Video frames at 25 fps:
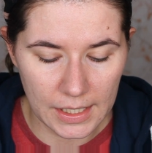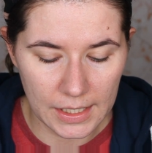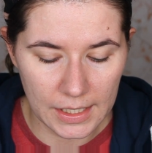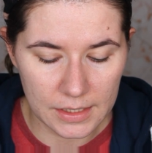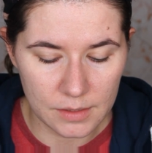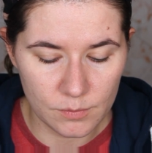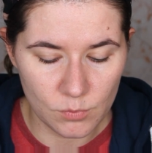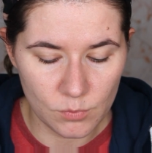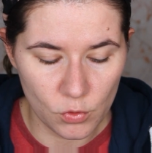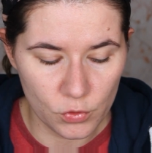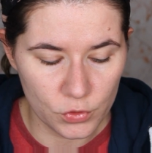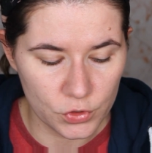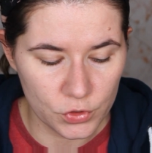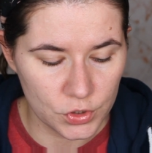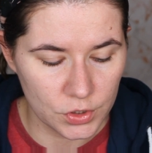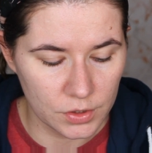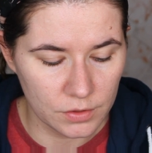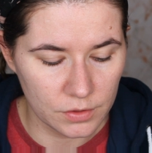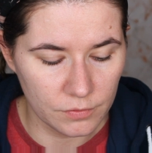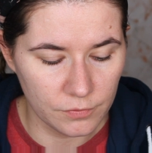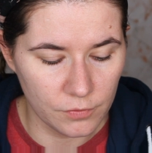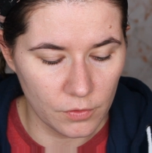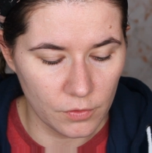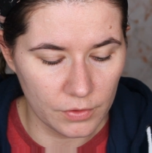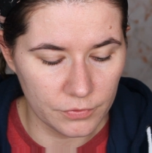and
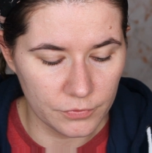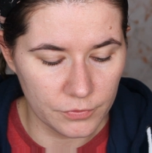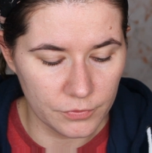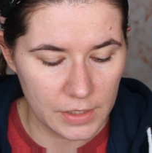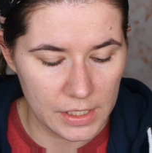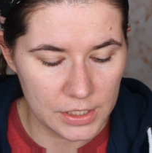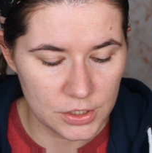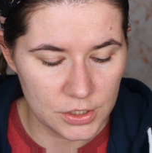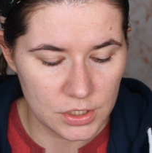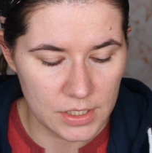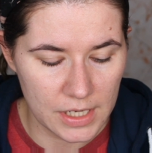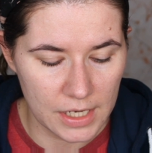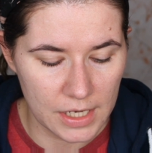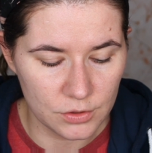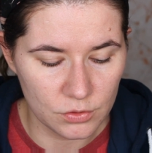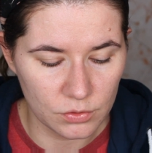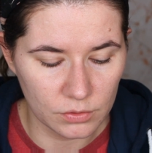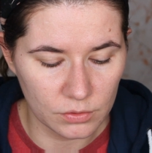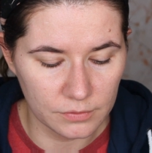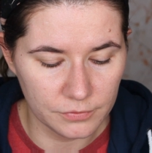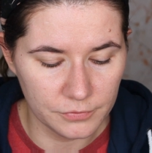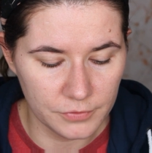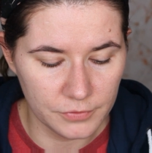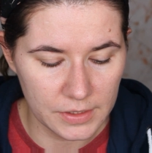motion for a fresh natural